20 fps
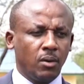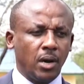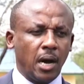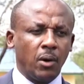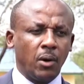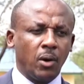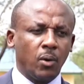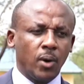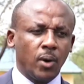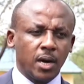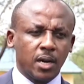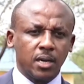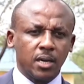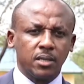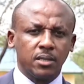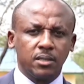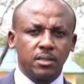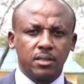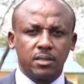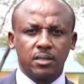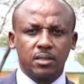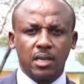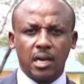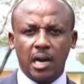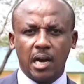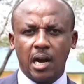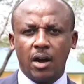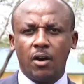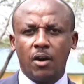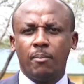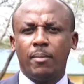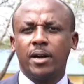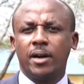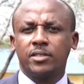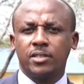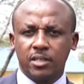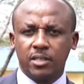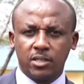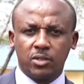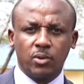our workers, our
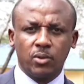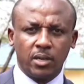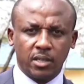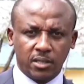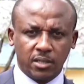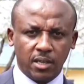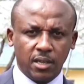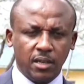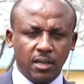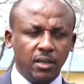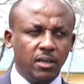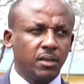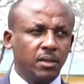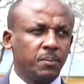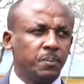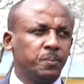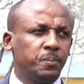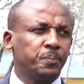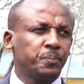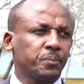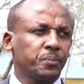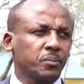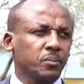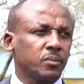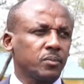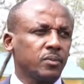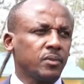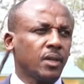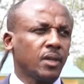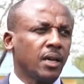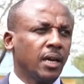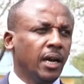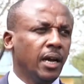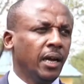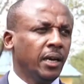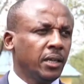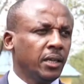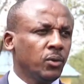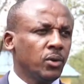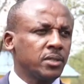budgets to understand,
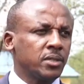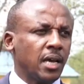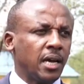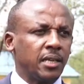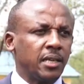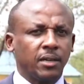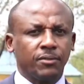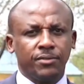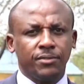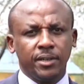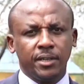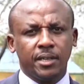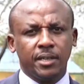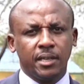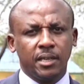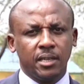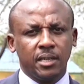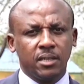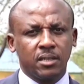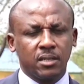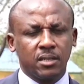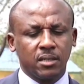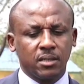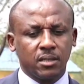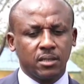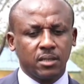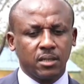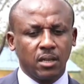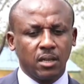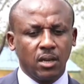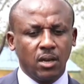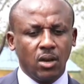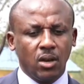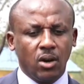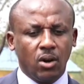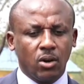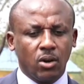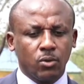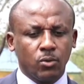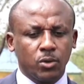and he was at a very keen interest
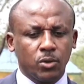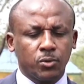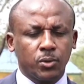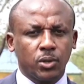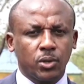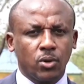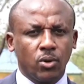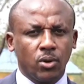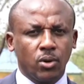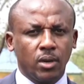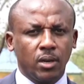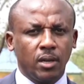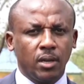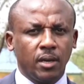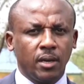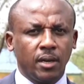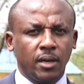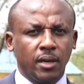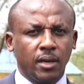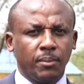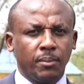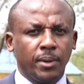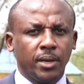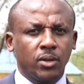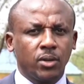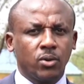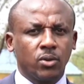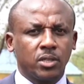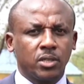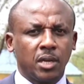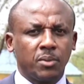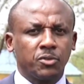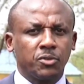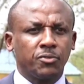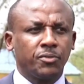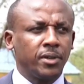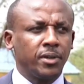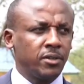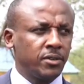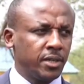on what we call in medical terms
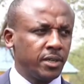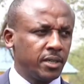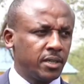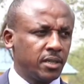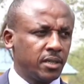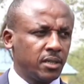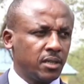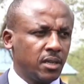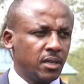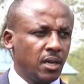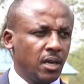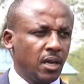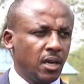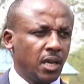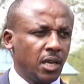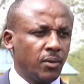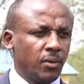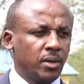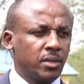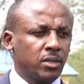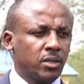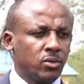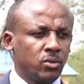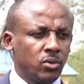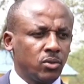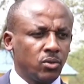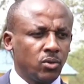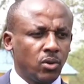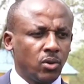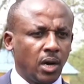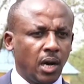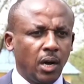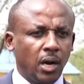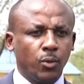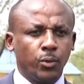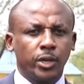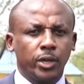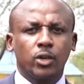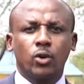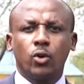fill rate. He wanted to know how we